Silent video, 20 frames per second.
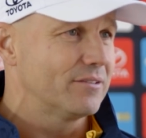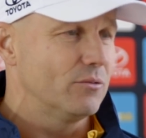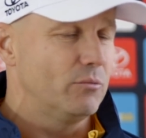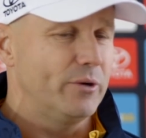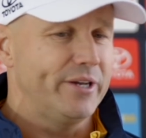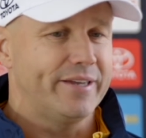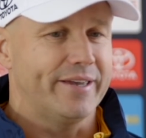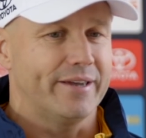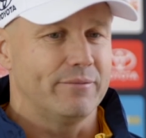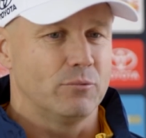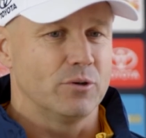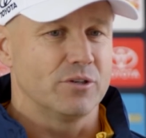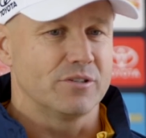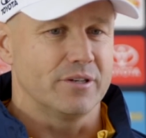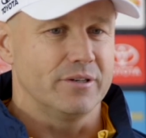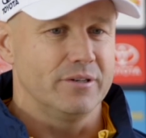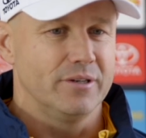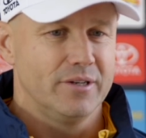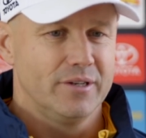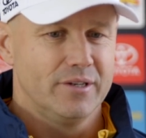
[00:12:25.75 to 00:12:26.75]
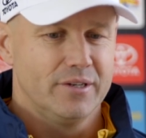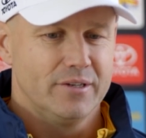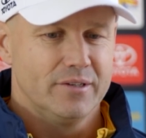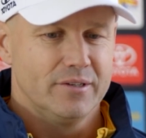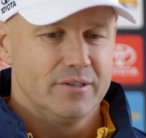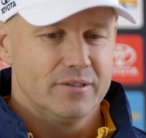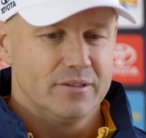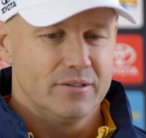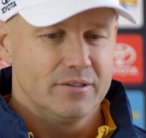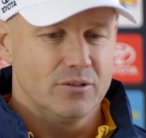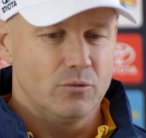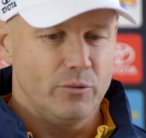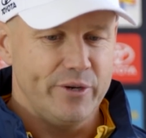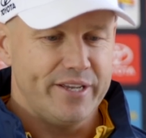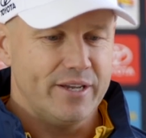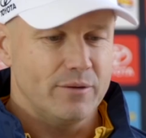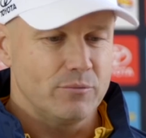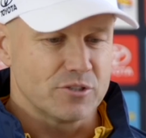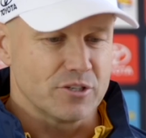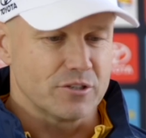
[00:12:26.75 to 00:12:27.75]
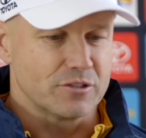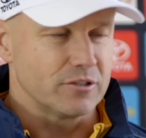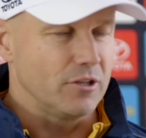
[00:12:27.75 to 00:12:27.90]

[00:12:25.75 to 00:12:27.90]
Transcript: The weekend was a